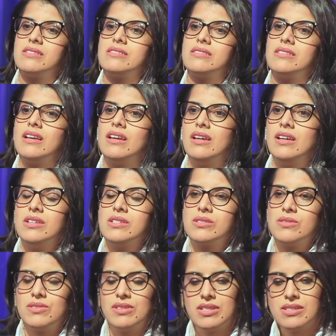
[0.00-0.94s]
And
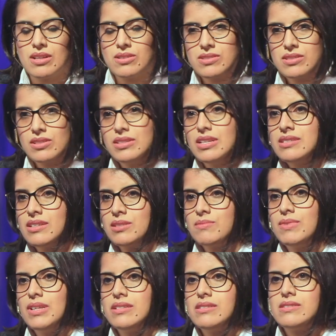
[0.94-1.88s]
so there's also desert
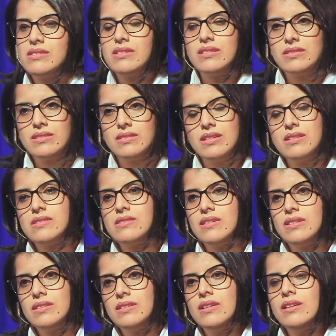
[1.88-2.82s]
plants, and there's
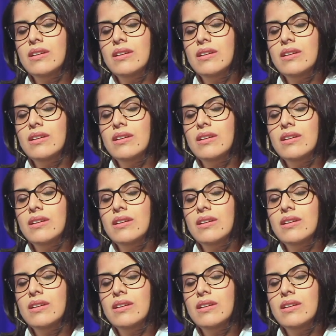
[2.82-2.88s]
the